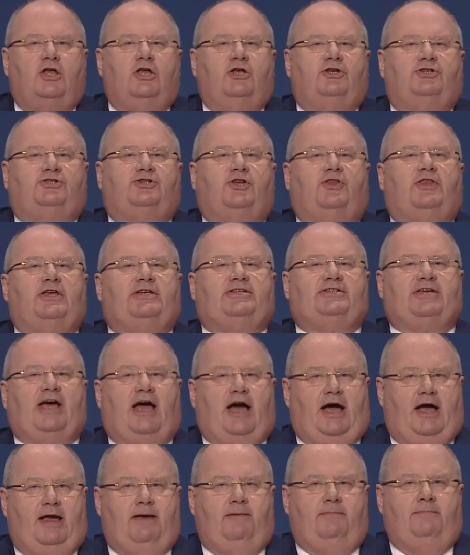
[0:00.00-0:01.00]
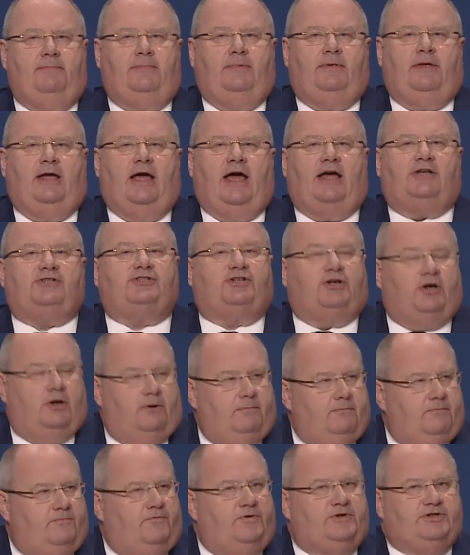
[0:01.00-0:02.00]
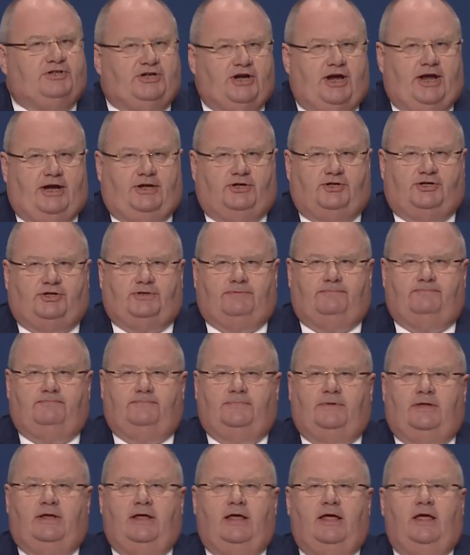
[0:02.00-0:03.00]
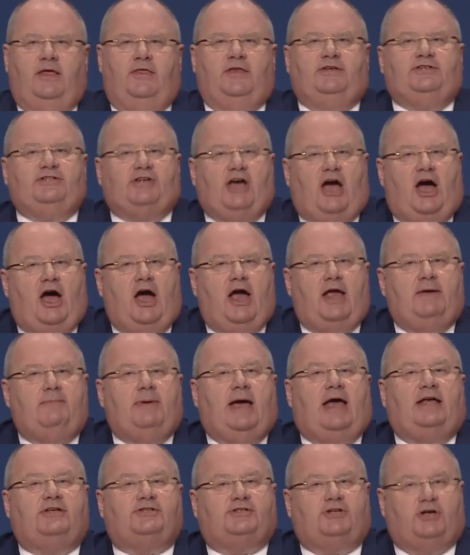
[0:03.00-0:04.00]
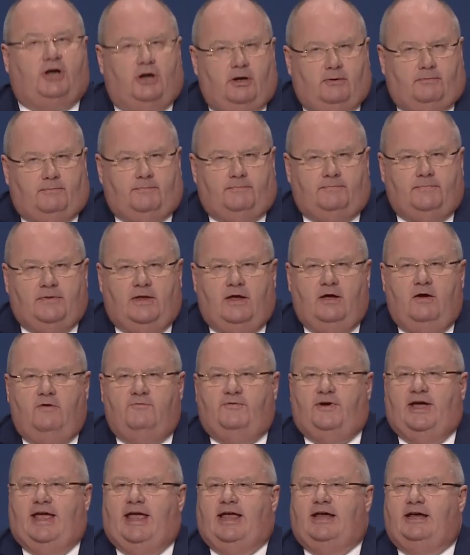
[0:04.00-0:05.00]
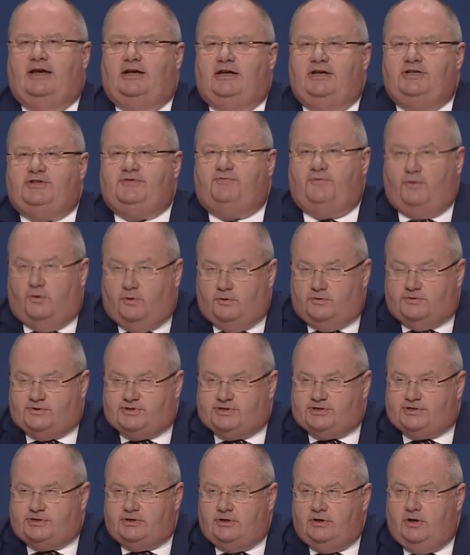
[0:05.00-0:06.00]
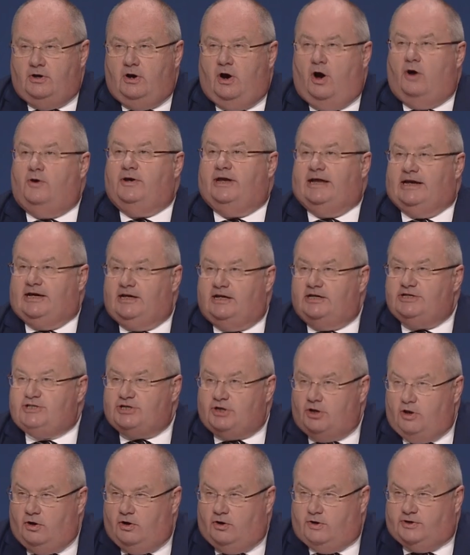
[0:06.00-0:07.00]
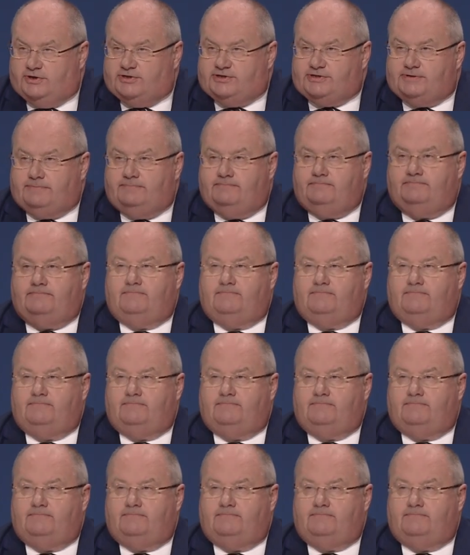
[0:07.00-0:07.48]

So the time has come for change. The time has come for English votes on English laws.